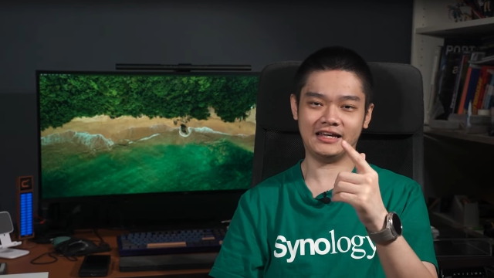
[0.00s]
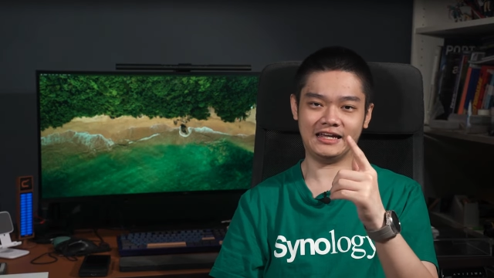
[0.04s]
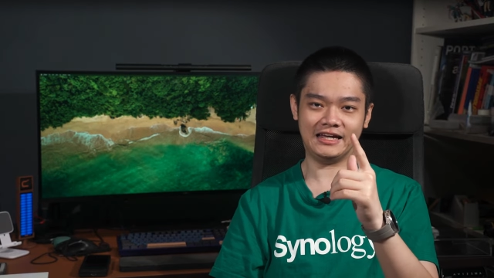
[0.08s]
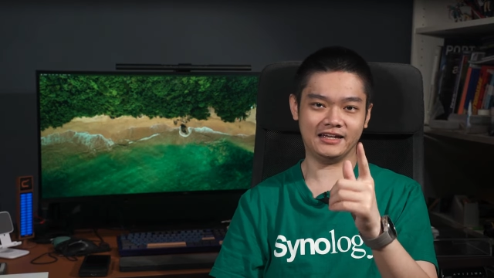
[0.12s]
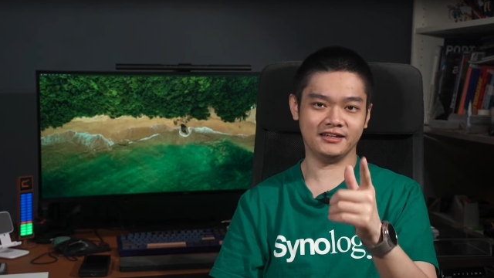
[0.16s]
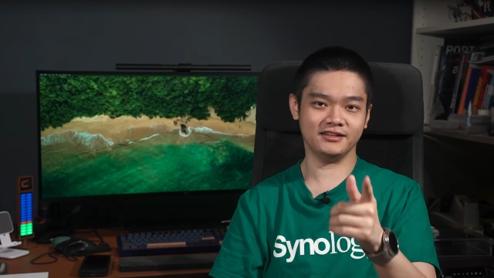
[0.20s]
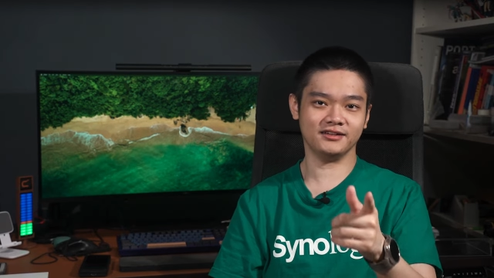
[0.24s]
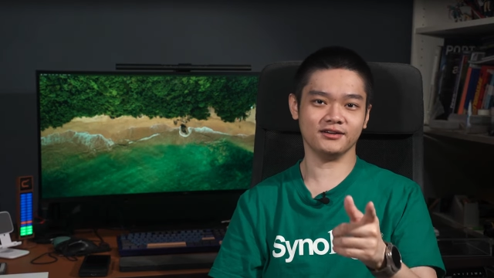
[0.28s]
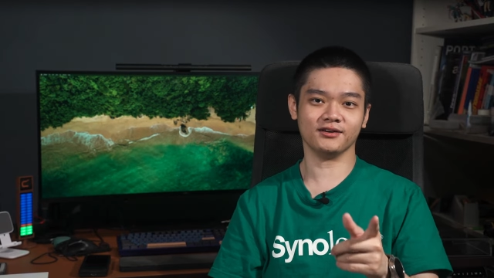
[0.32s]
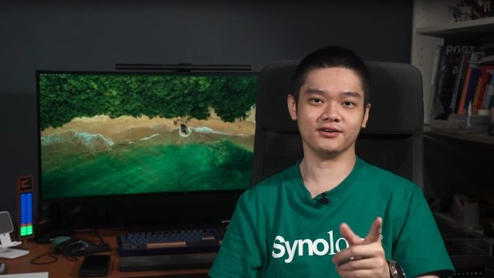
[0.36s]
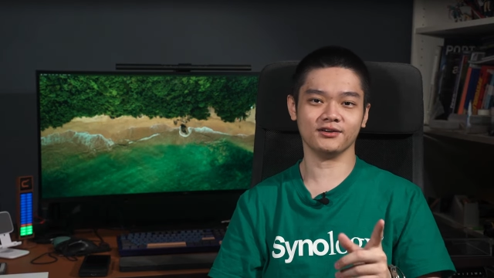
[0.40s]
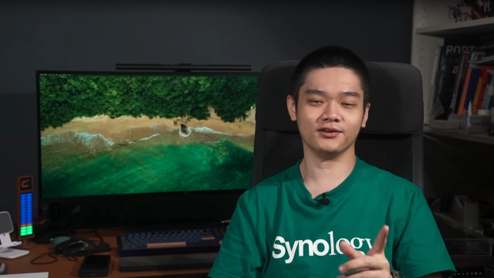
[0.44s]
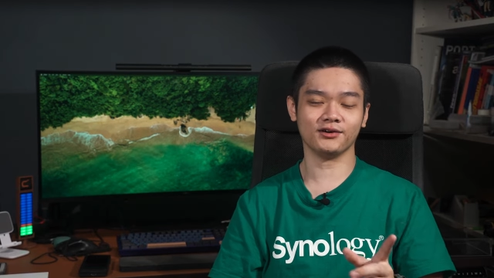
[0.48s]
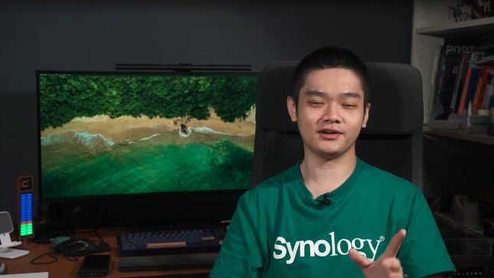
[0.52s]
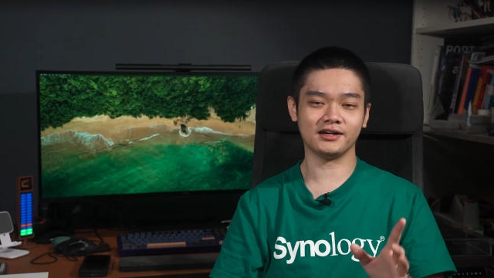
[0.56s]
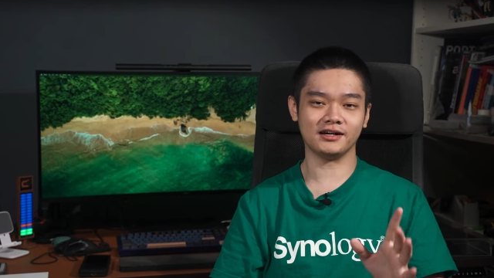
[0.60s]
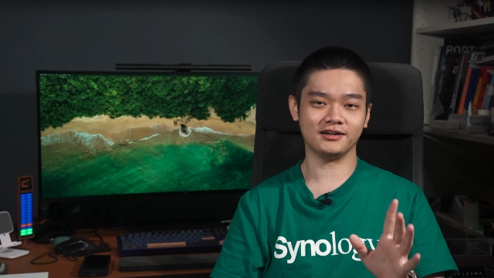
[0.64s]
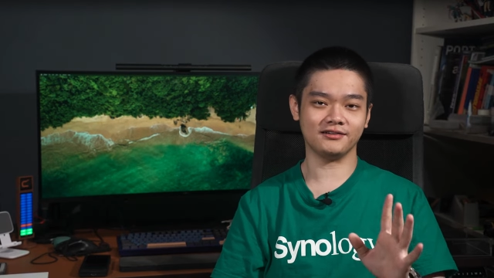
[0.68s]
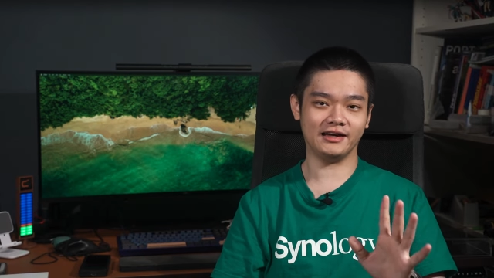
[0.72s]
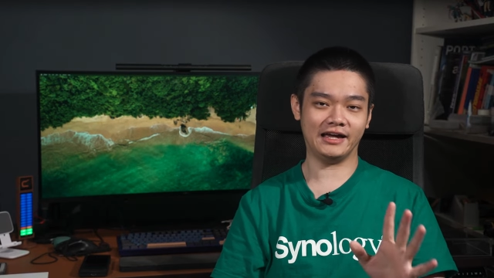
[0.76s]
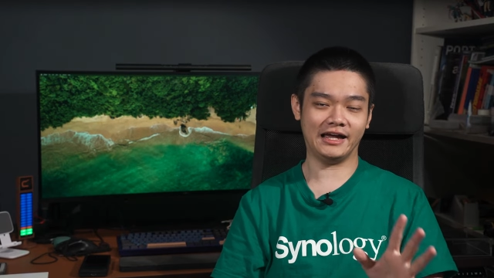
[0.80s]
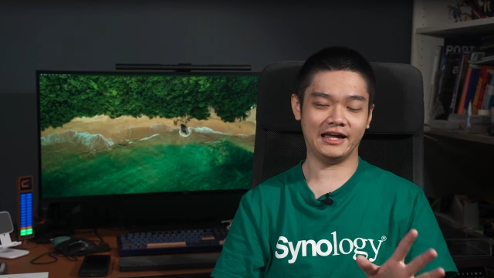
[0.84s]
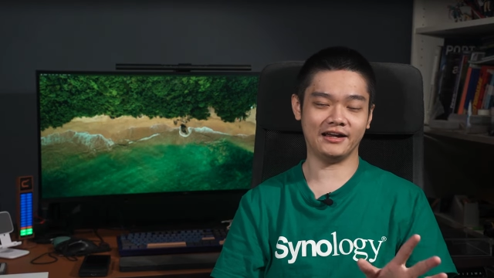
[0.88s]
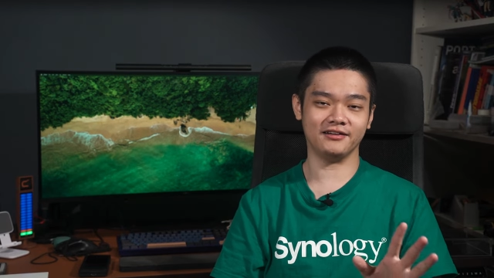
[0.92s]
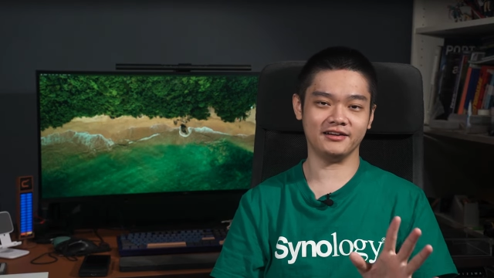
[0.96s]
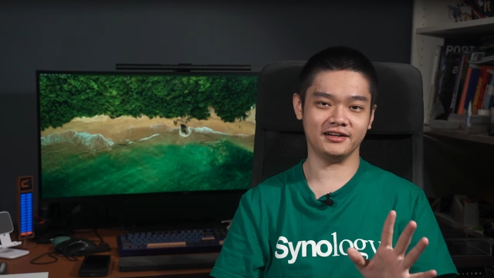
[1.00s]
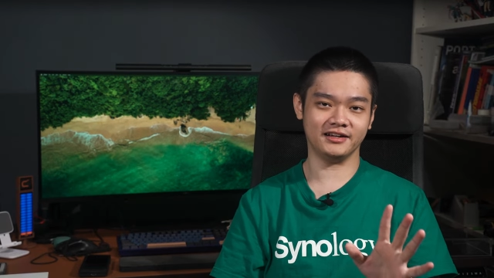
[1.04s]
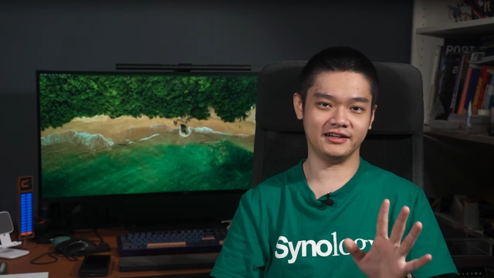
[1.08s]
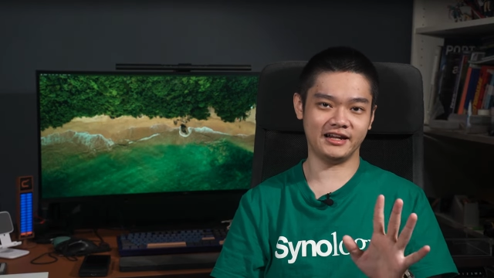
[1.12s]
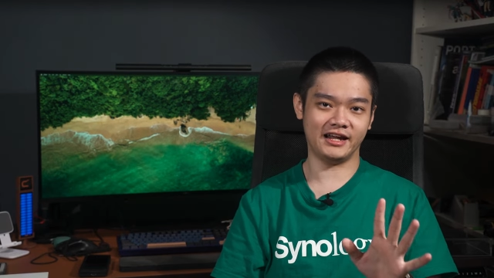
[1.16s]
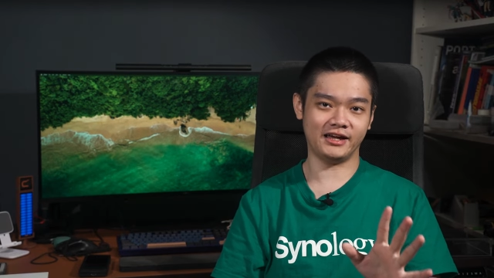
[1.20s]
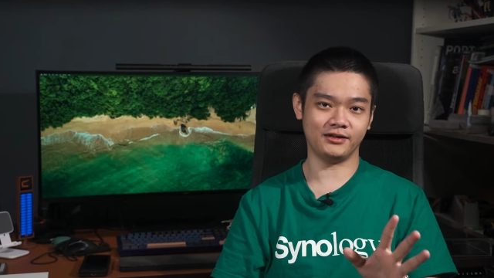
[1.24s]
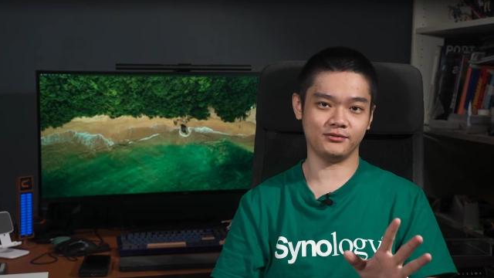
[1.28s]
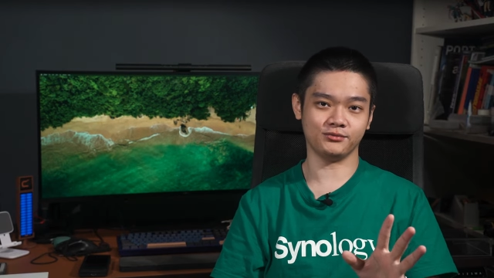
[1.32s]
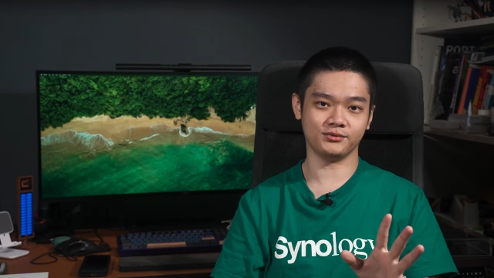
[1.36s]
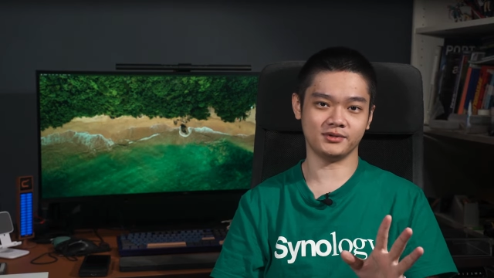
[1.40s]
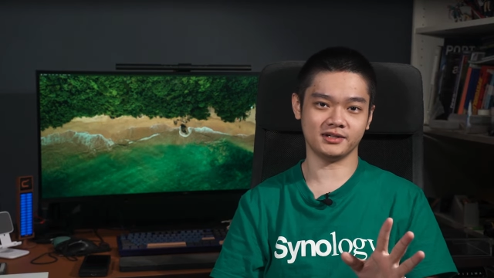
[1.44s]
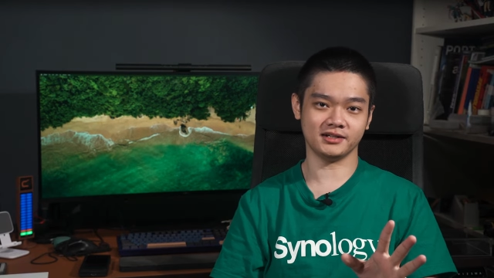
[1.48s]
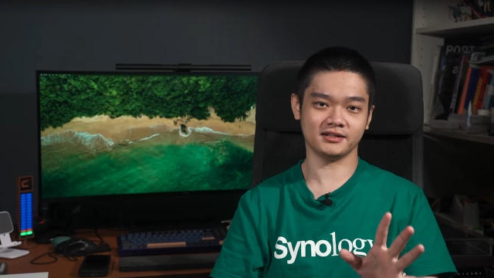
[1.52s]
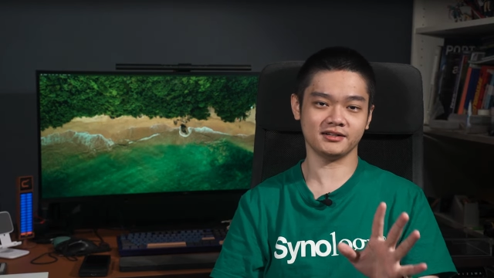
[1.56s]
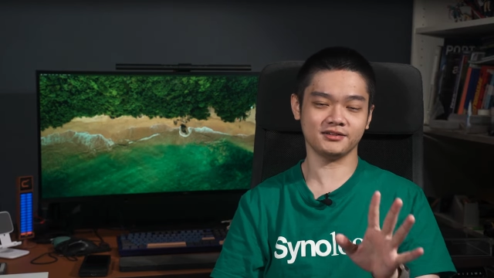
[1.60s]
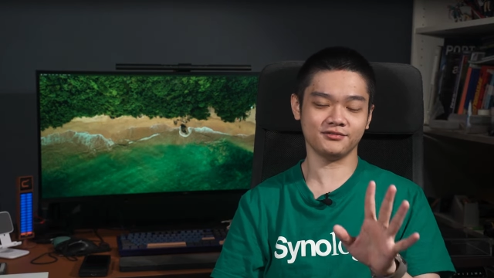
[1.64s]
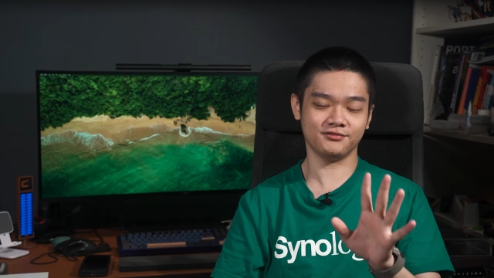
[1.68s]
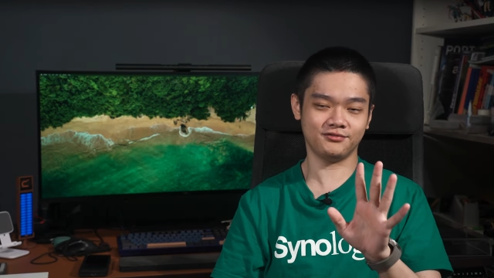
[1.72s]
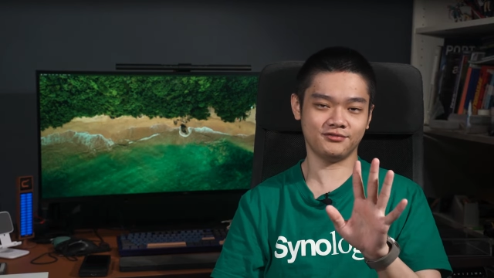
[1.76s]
in your local area network